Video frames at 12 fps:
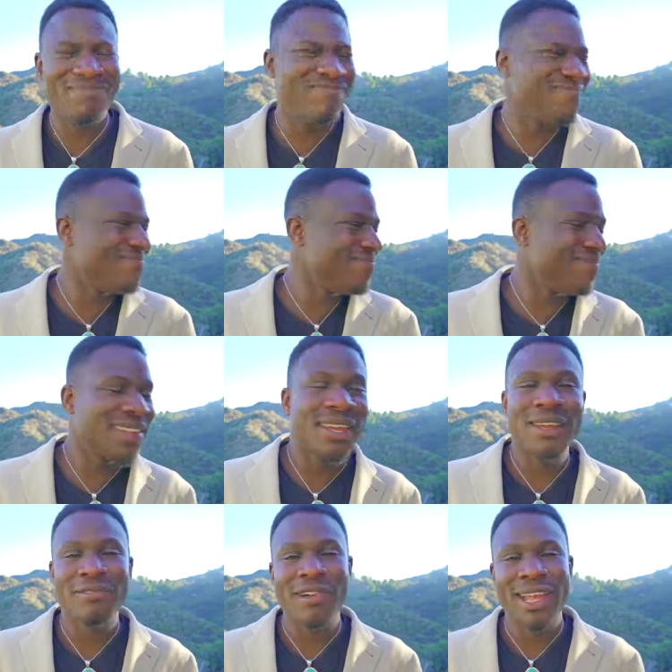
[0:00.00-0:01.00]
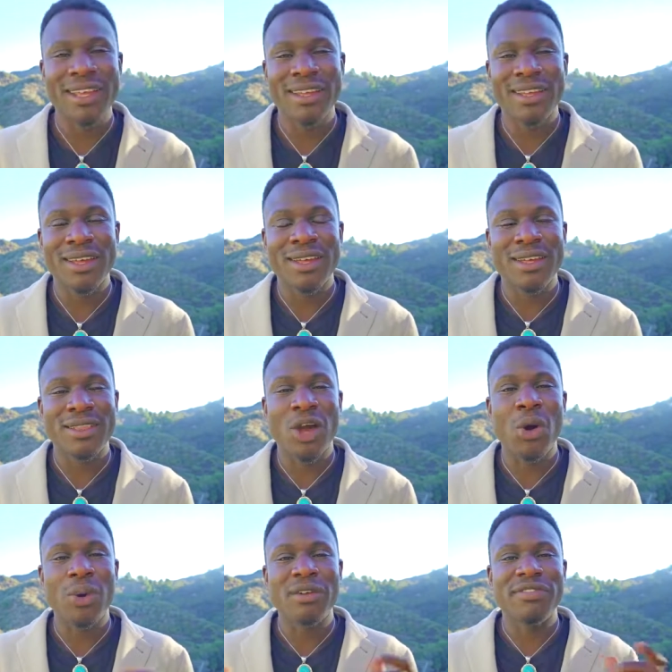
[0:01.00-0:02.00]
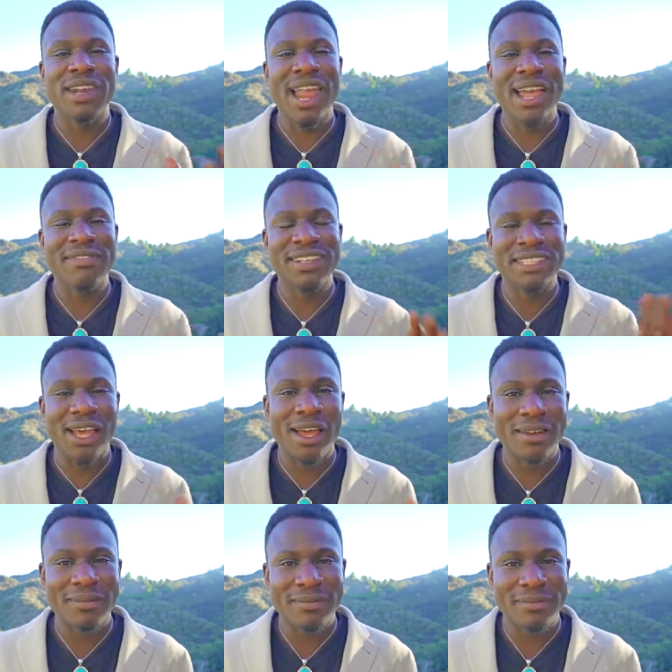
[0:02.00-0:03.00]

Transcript: Mm, right? The whole of life is art.